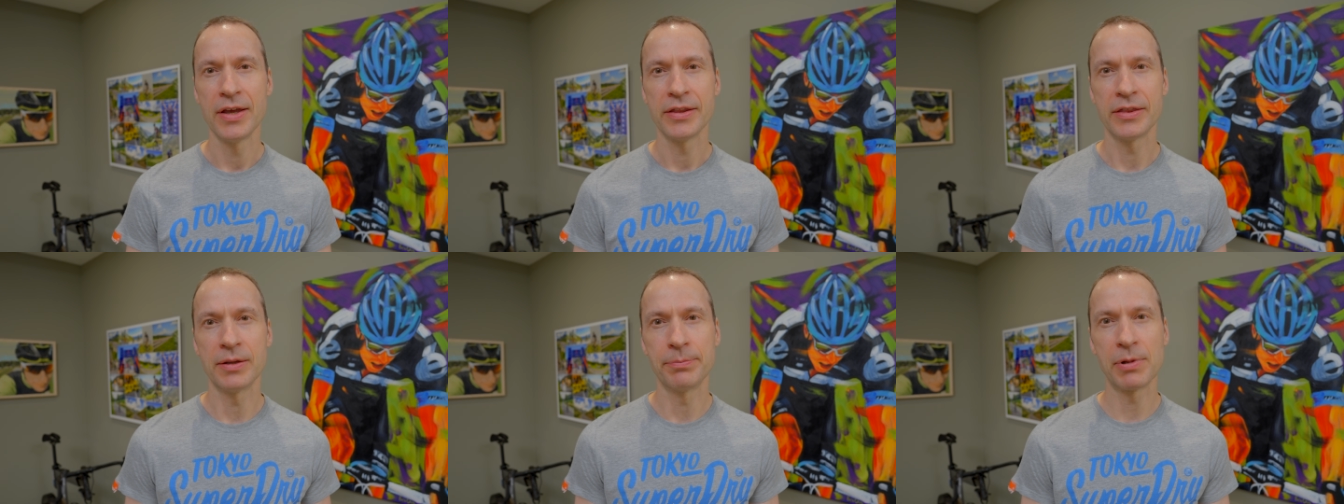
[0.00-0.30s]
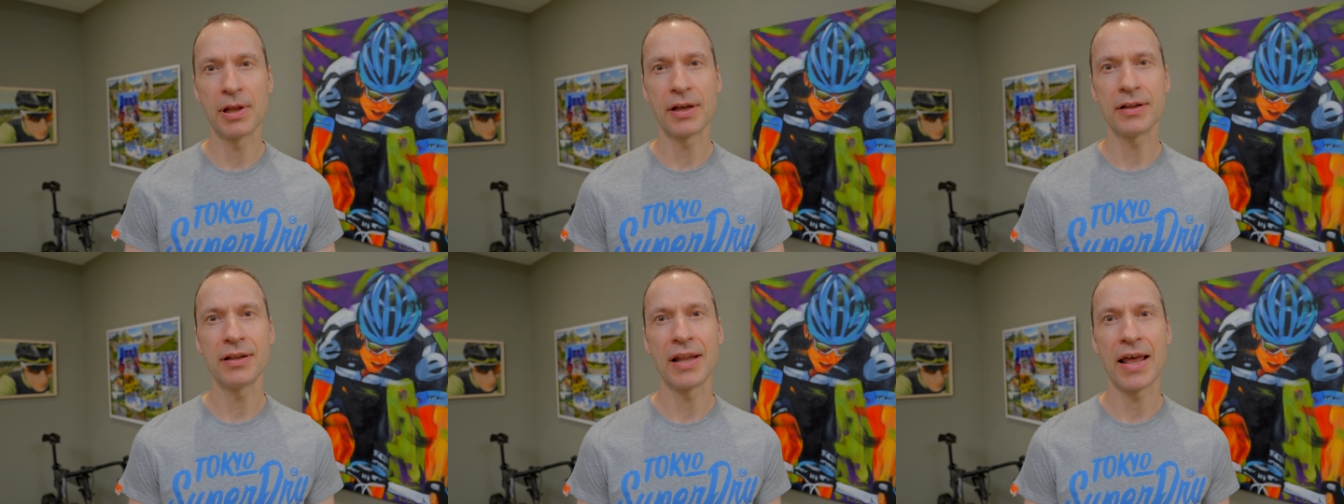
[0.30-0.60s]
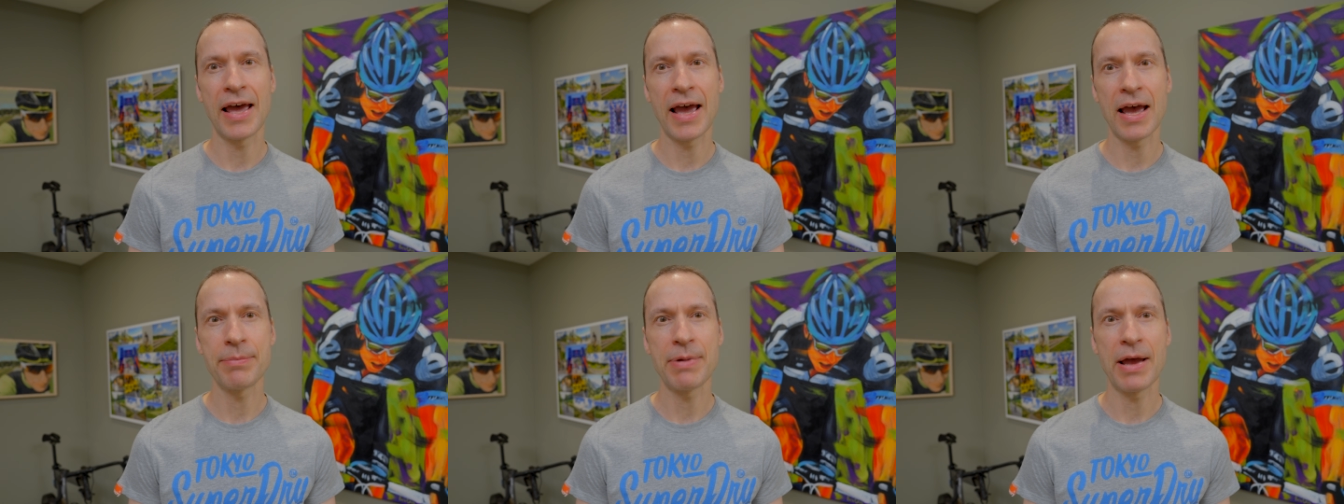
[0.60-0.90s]
The blood
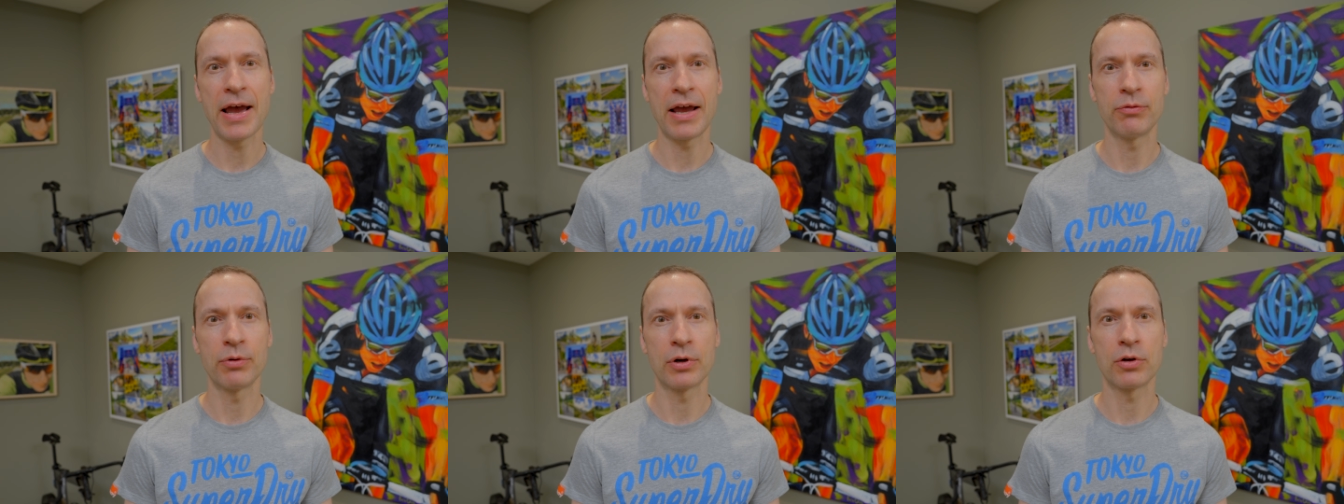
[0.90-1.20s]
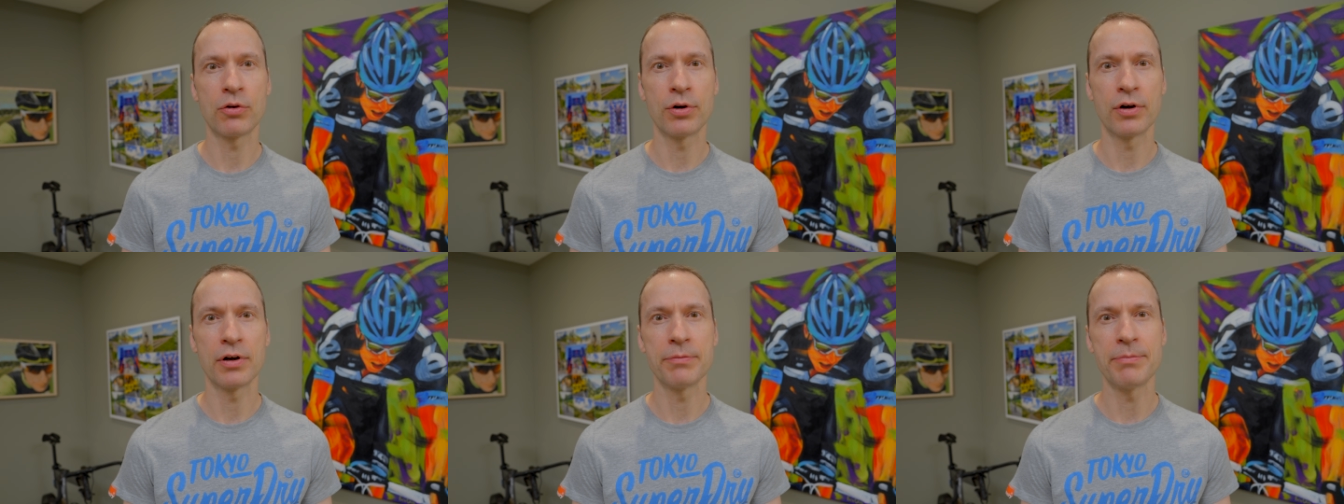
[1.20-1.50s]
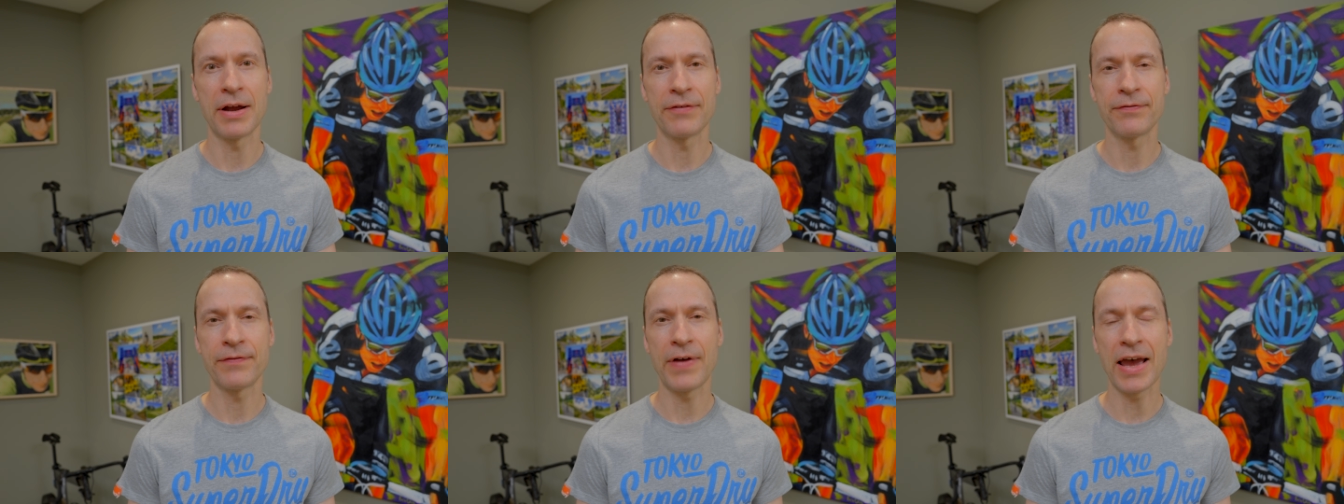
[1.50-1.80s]
lab had recorded
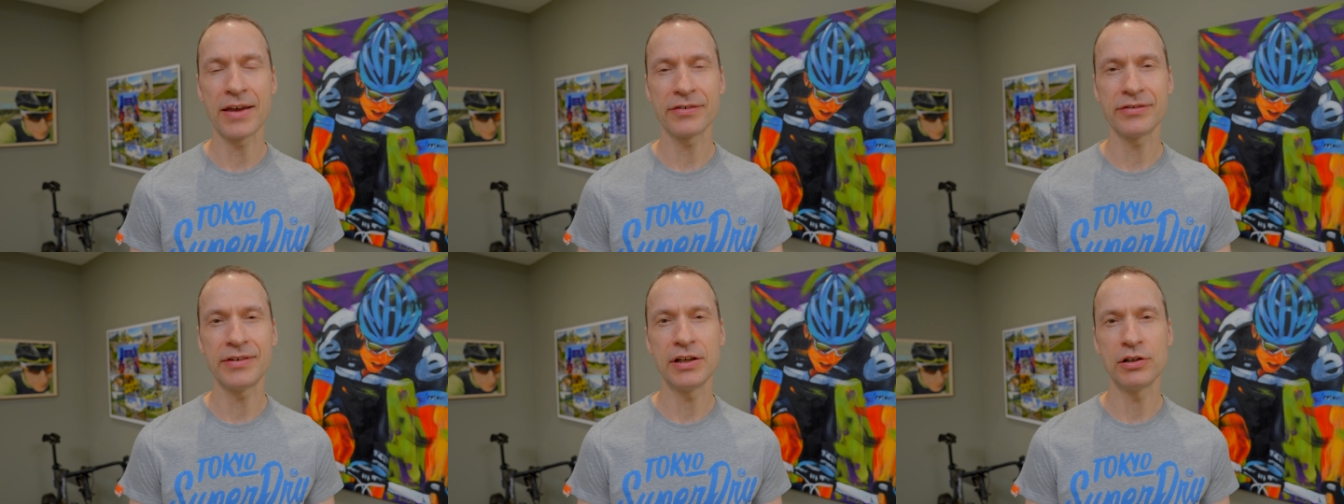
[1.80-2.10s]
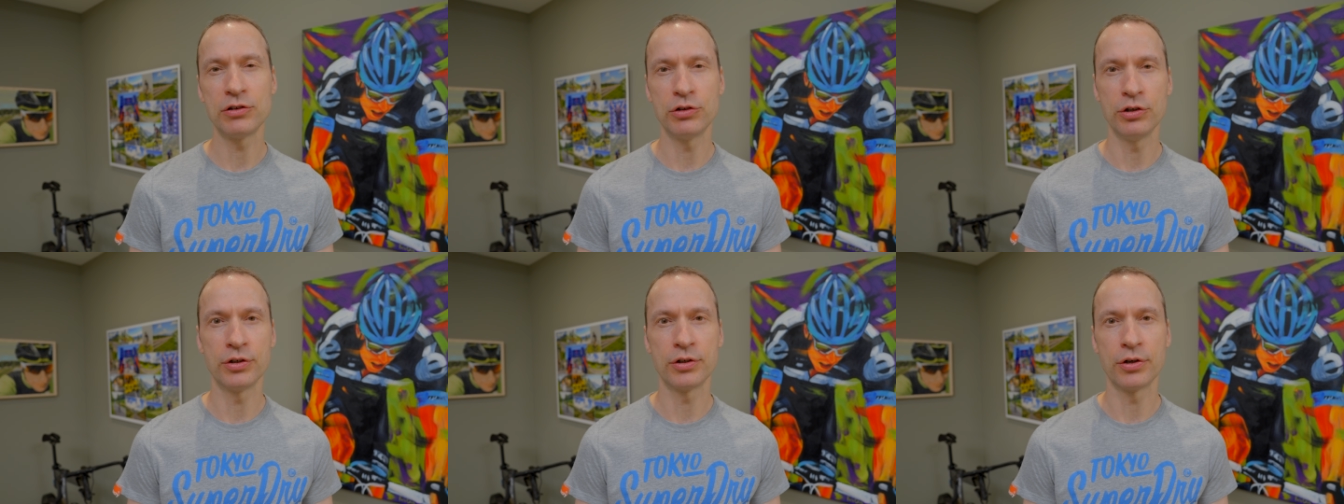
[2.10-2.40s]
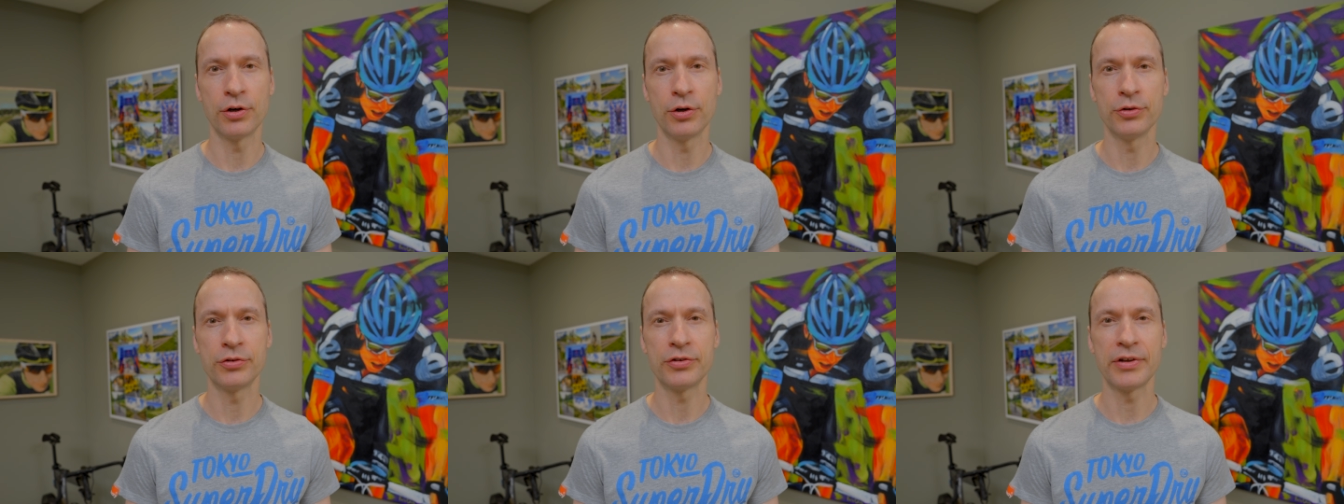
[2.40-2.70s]
my fasting
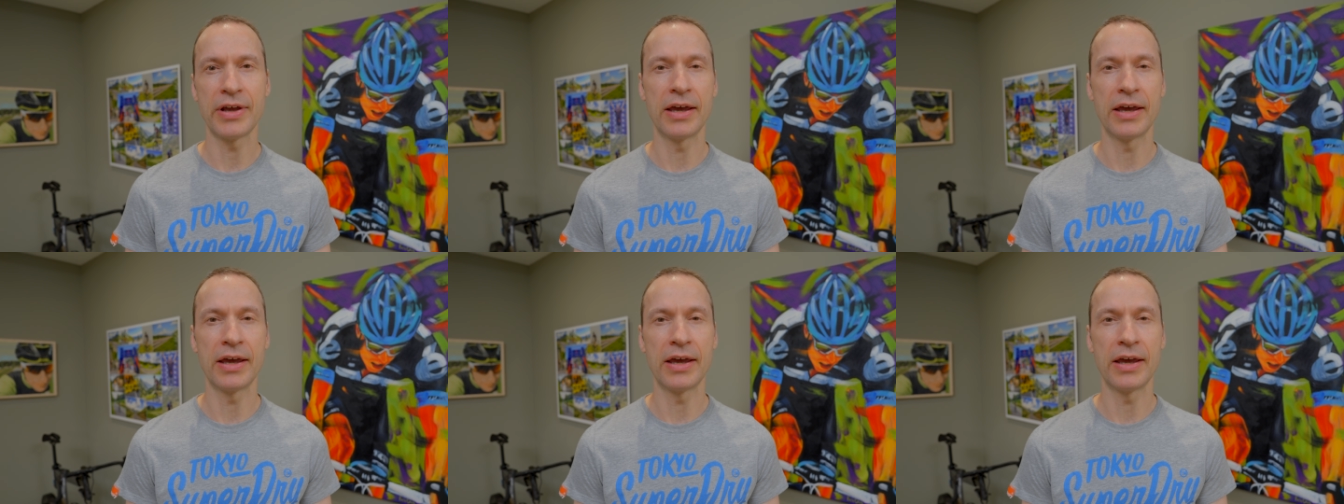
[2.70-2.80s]
glucose